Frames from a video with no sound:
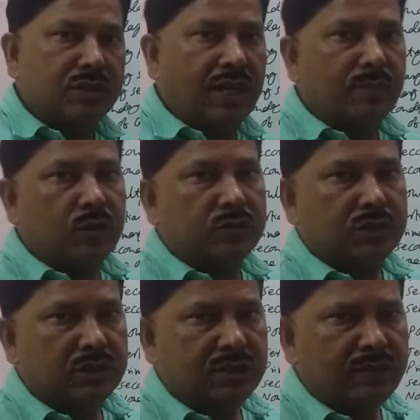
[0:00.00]
I am
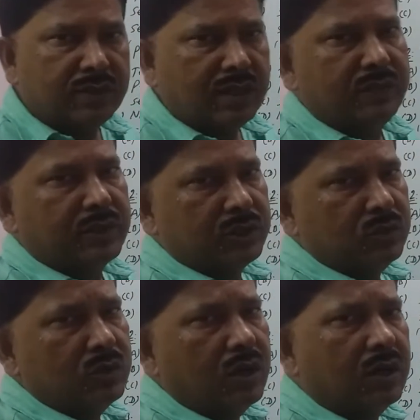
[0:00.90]
confident definitely for
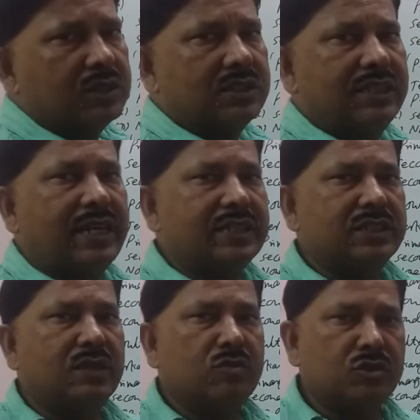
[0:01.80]
you, or CA
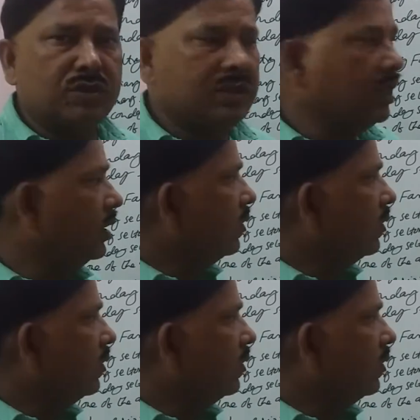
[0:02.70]
ICW students,